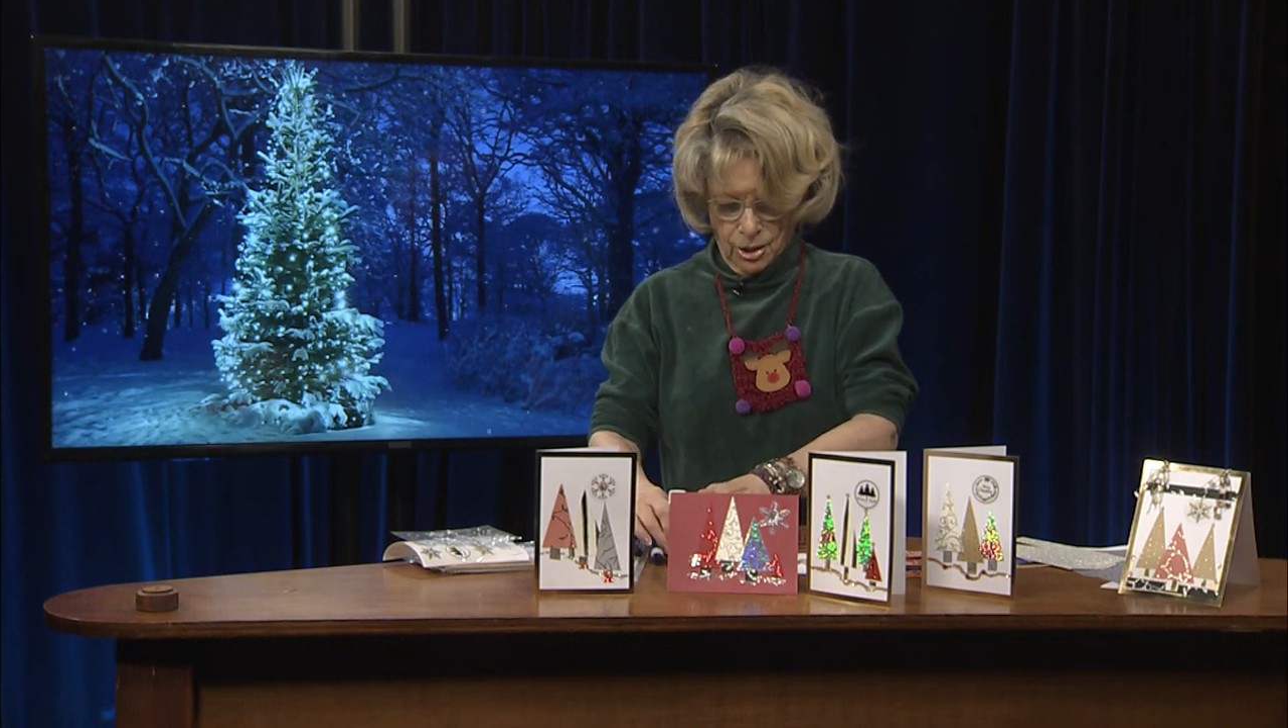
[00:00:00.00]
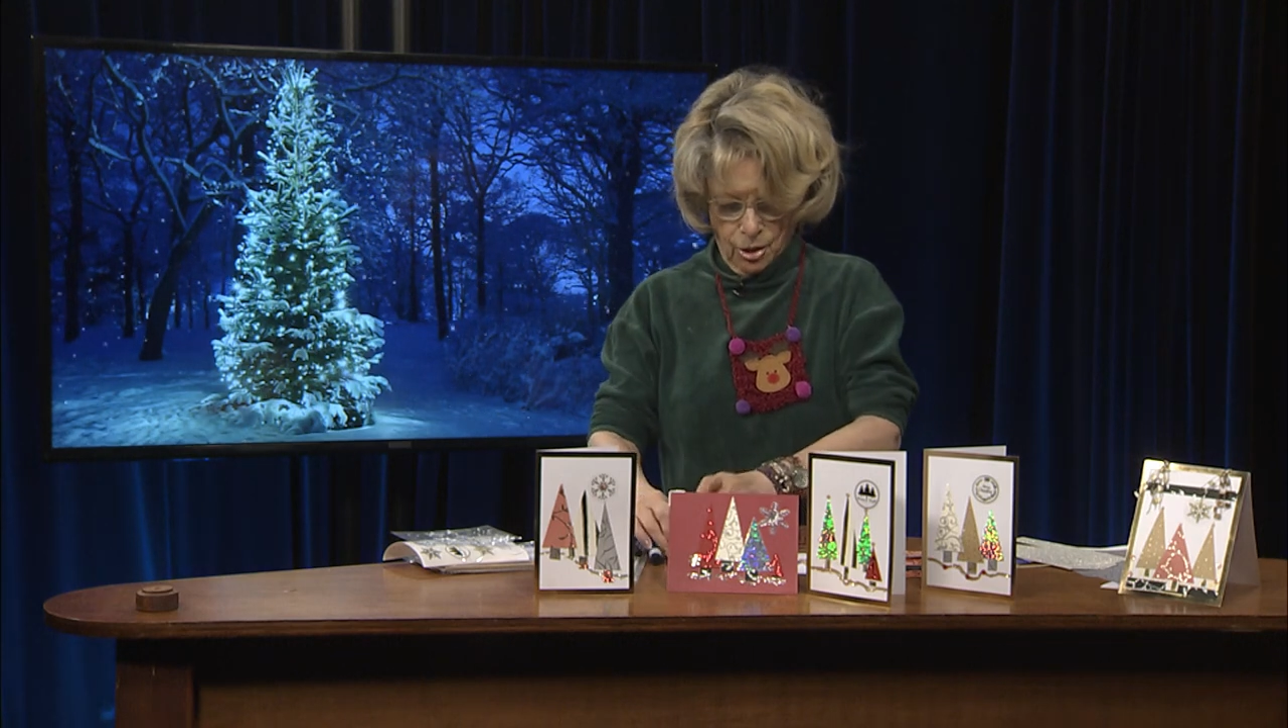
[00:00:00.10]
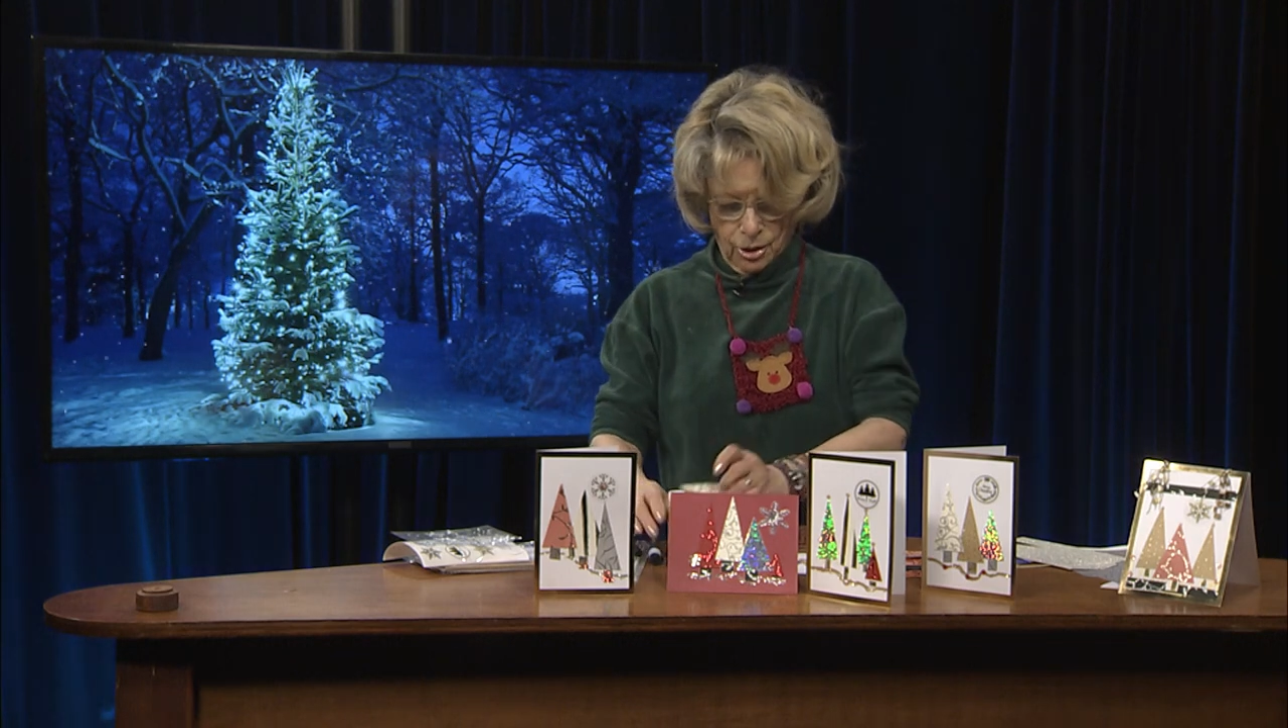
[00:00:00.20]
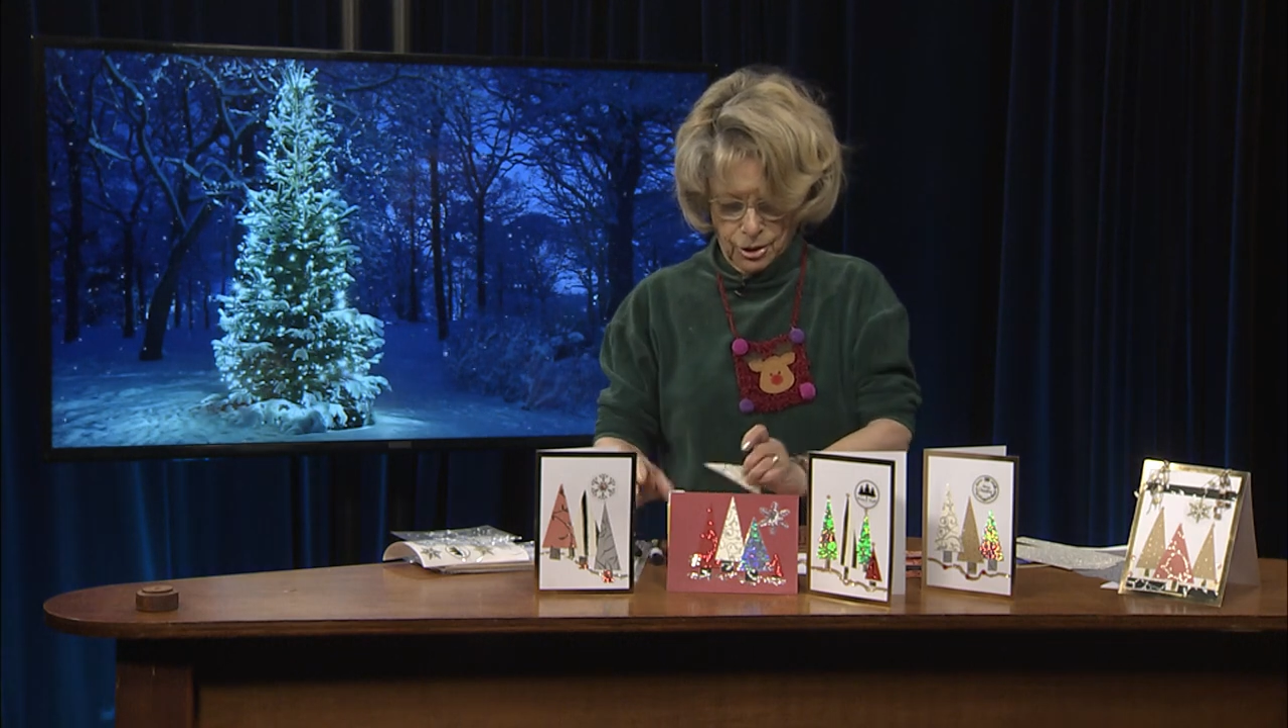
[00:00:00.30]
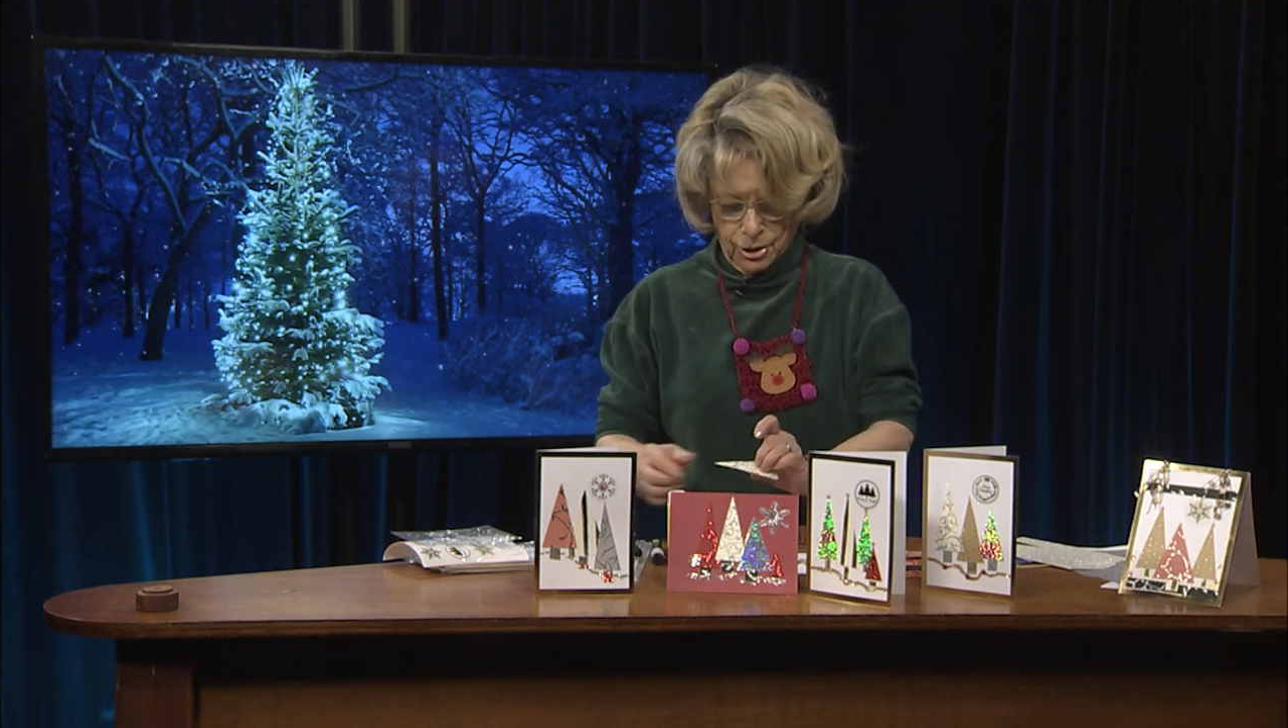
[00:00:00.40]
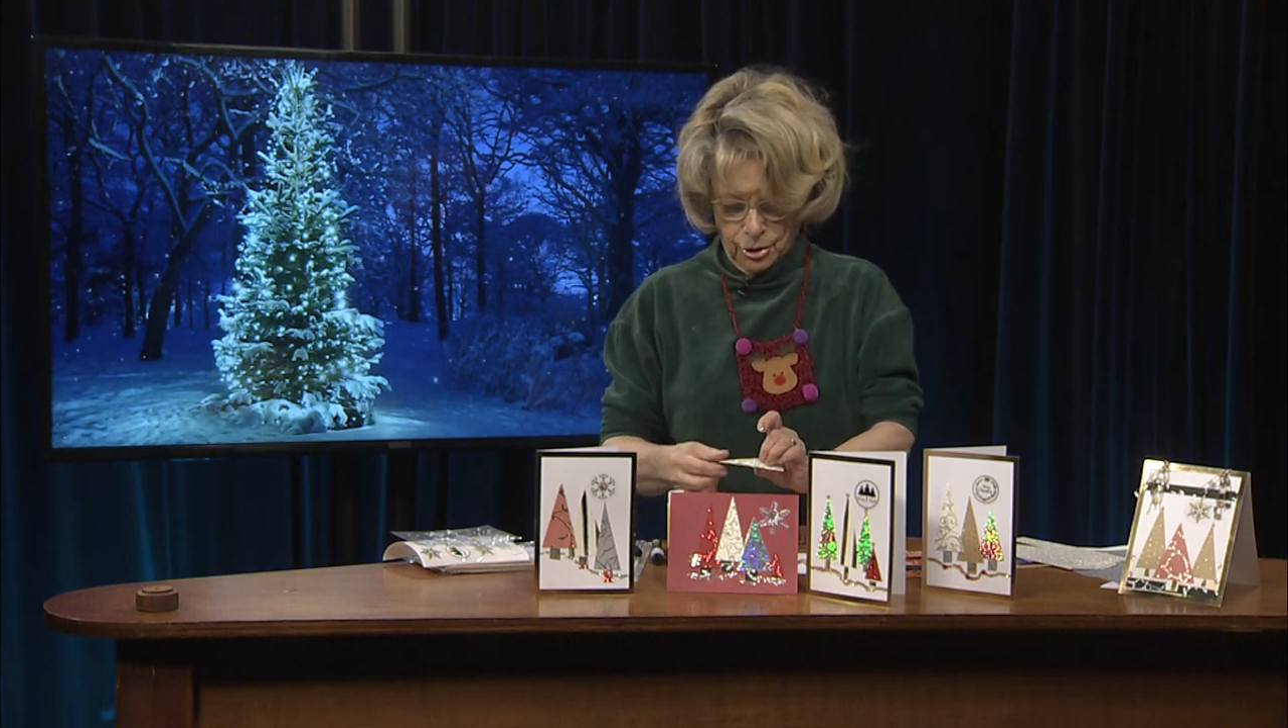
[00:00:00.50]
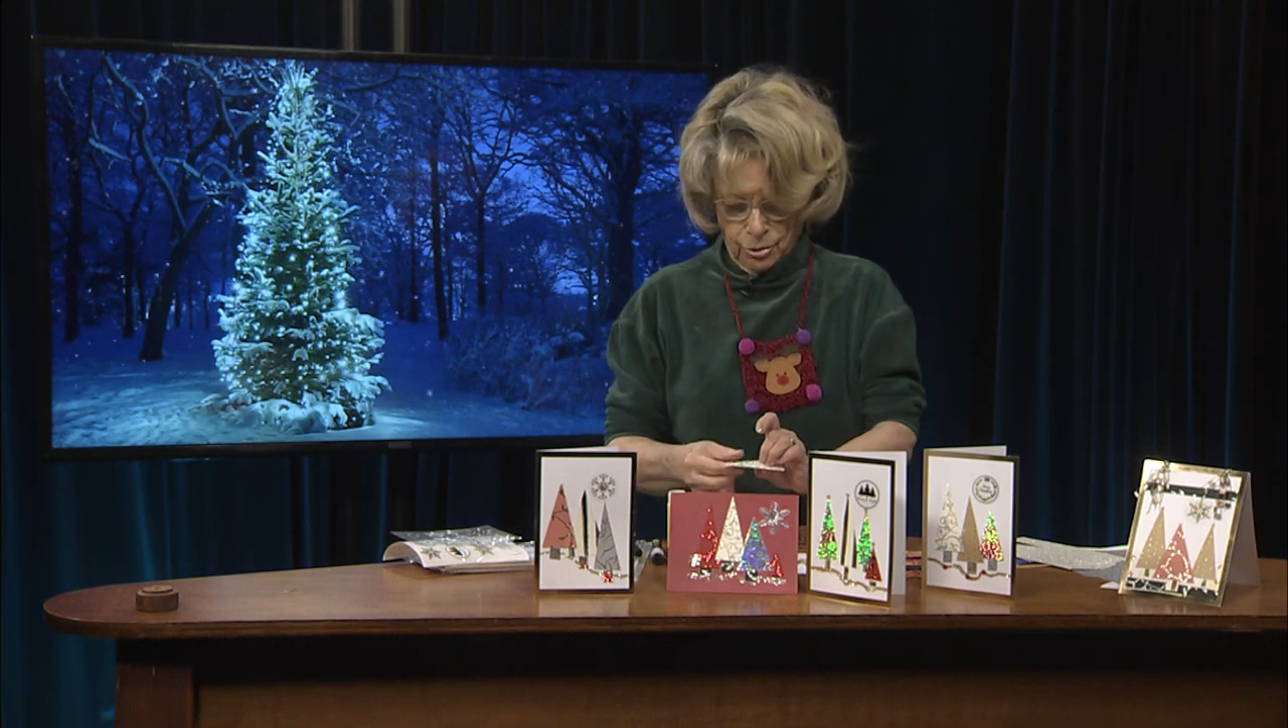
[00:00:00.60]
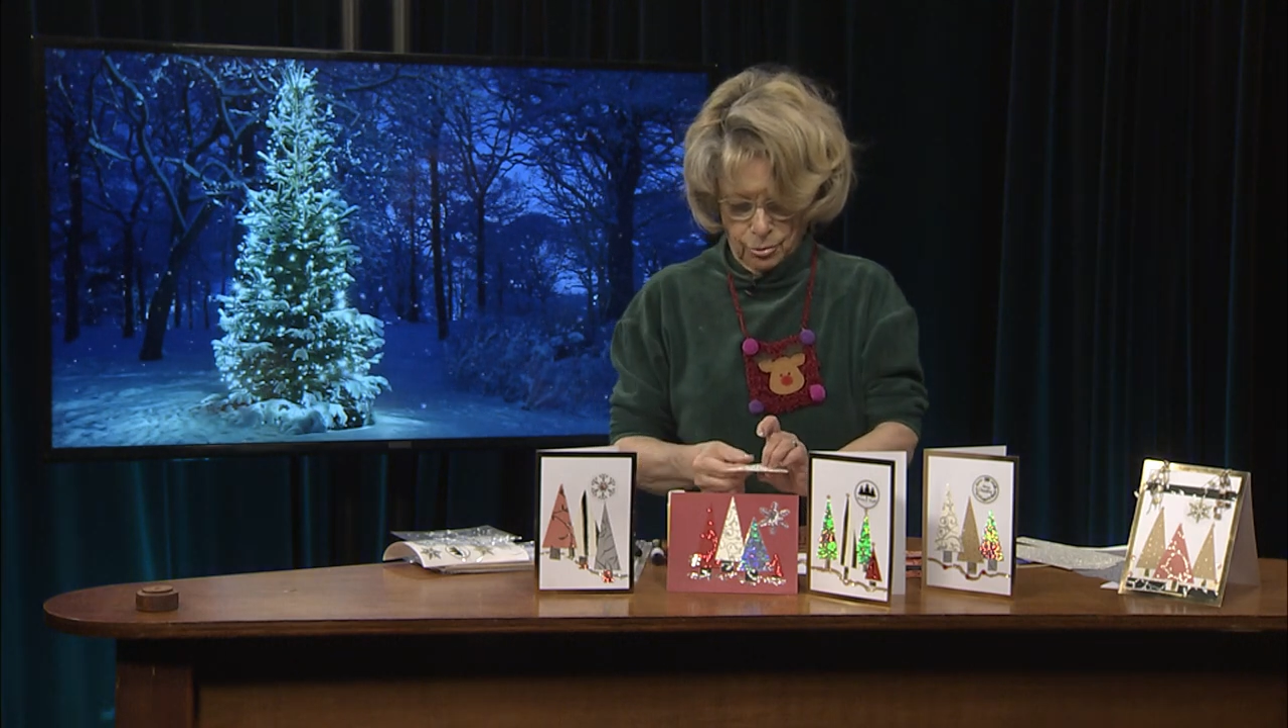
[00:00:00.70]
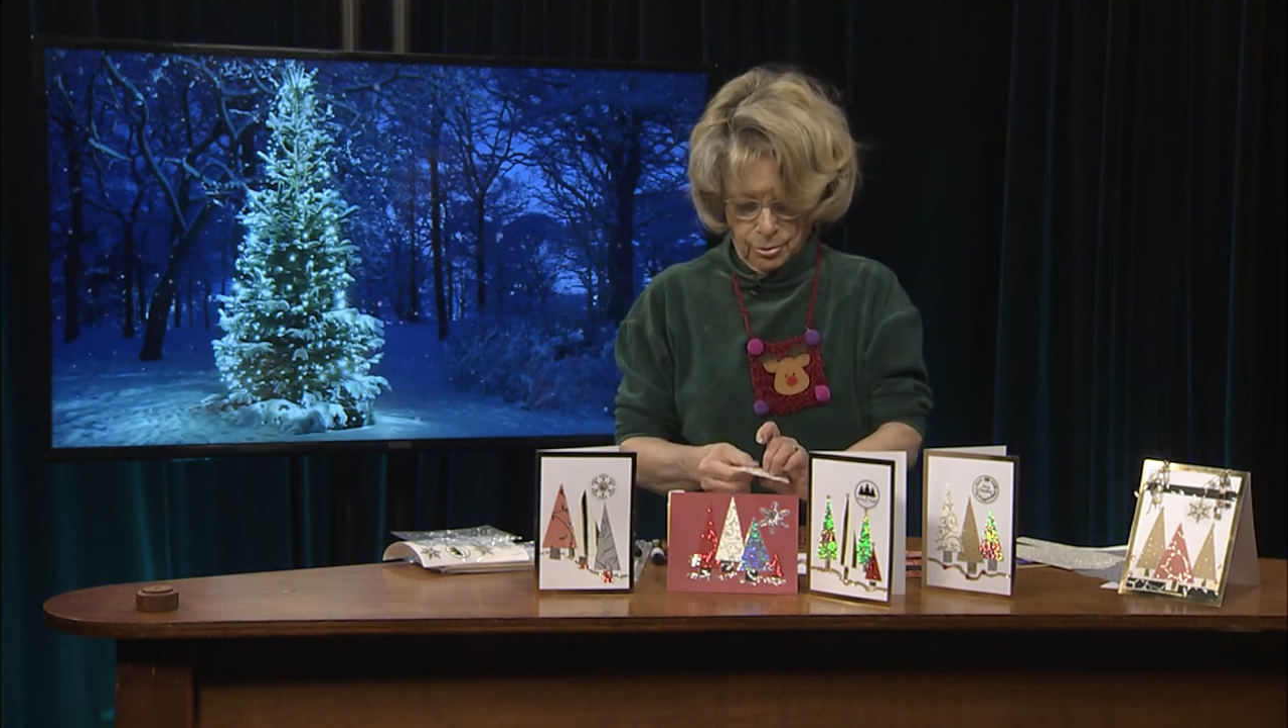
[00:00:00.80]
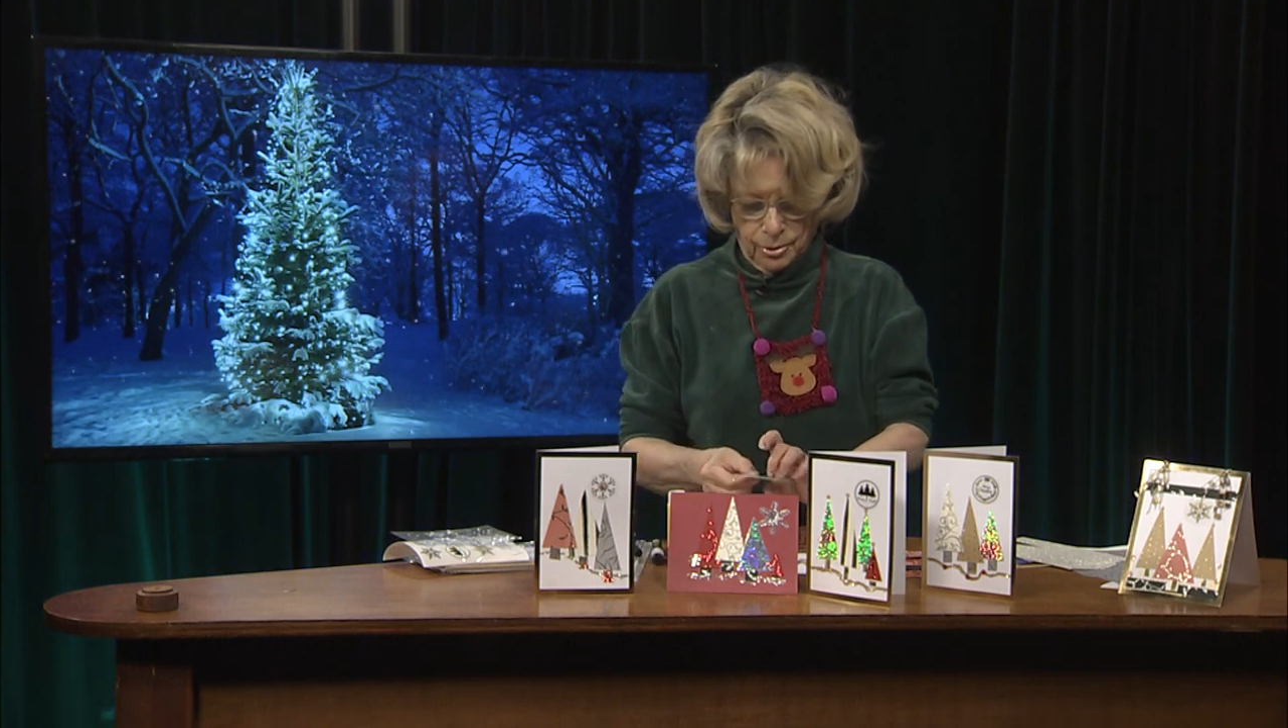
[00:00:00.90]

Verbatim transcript: cards to,